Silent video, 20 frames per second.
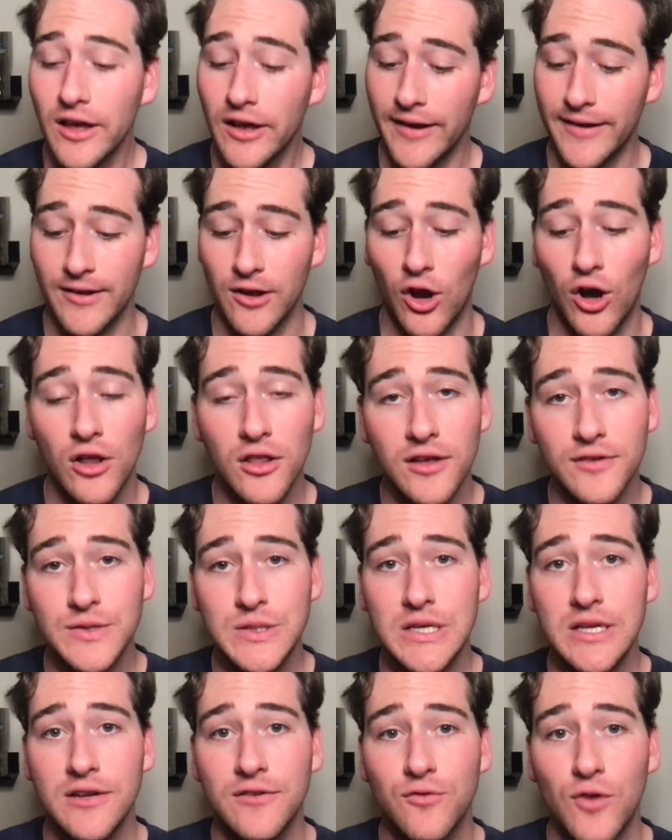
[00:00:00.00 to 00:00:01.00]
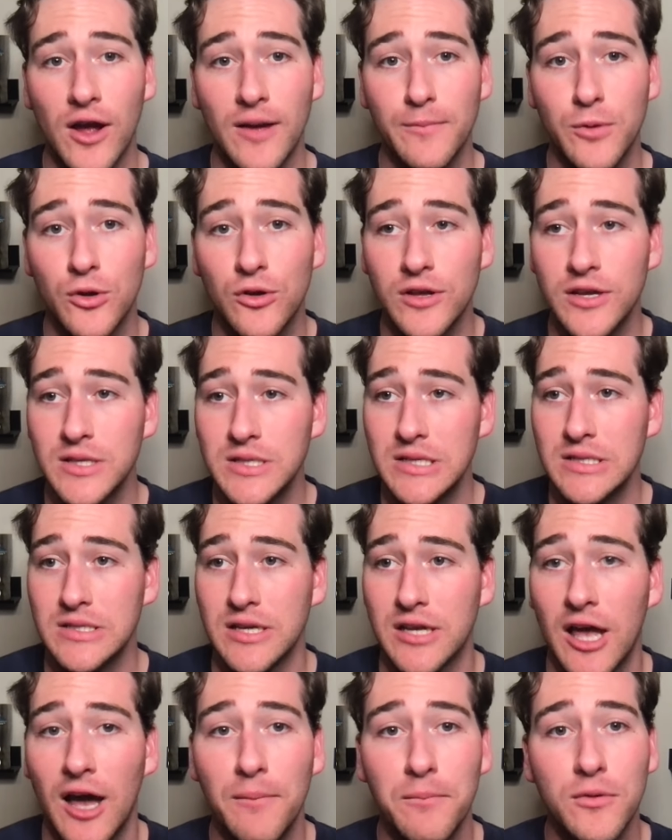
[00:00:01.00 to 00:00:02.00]
And all I've seen of Ryan Puglisi is a
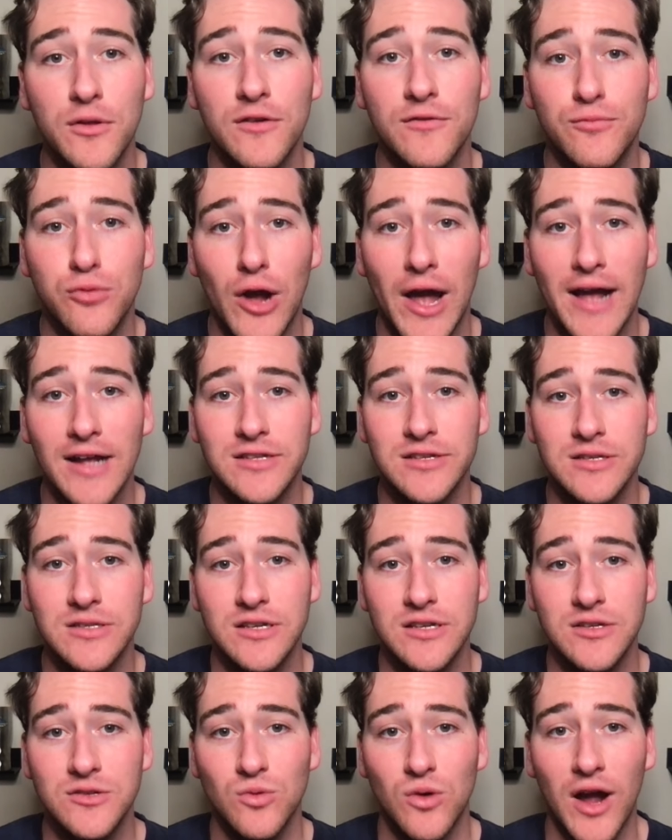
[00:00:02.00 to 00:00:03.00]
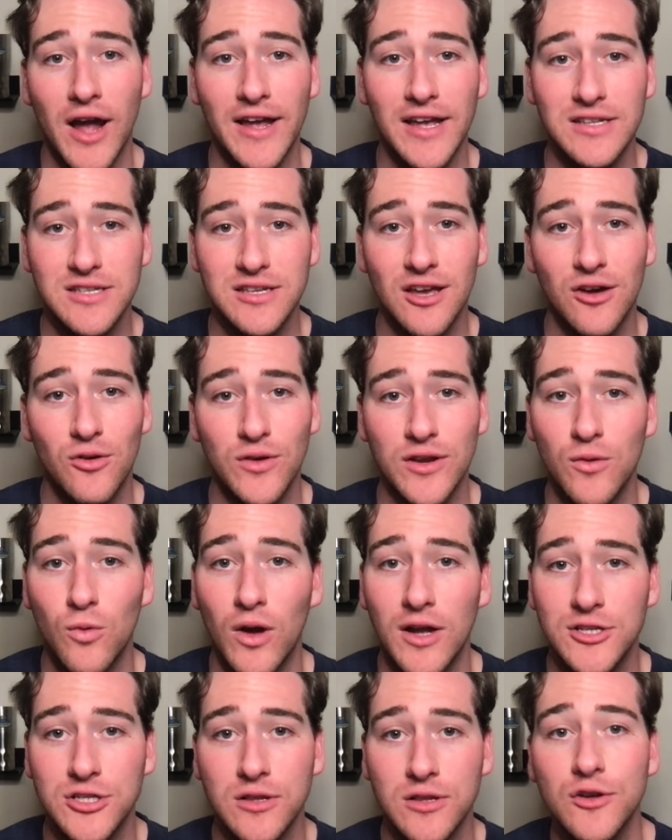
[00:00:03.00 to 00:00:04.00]
couple of practices where I get to go in and
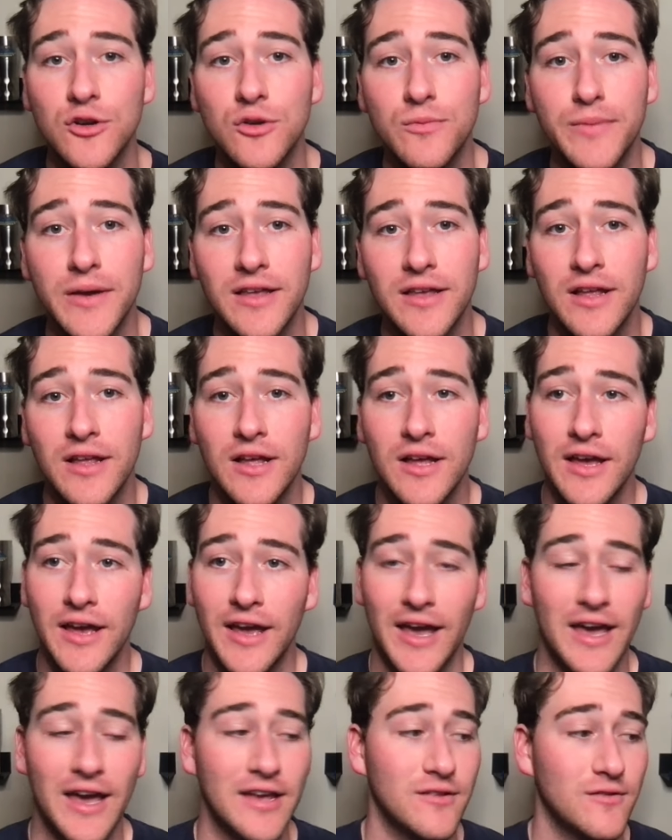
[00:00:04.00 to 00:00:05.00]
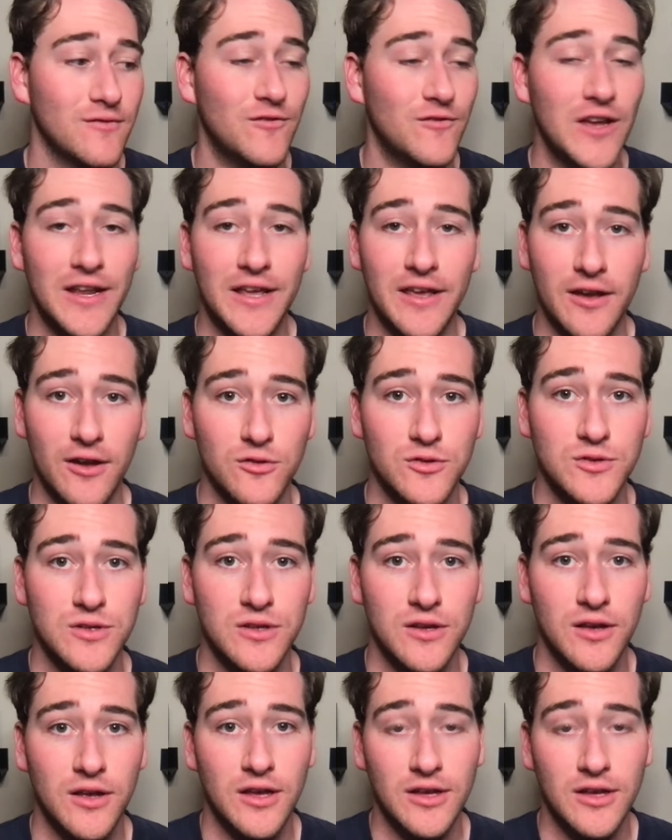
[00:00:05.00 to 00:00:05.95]
watch a little bit and videos.